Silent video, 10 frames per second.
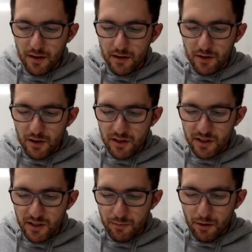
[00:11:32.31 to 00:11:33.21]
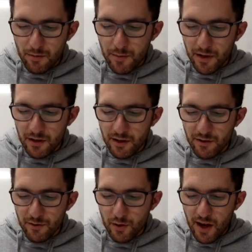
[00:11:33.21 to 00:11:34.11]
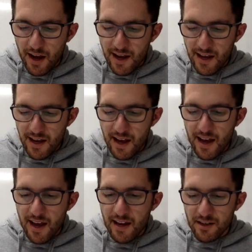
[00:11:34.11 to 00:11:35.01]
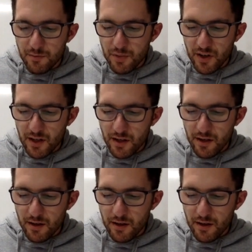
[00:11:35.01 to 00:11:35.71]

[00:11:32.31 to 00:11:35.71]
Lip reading: So this is the probability for A and B.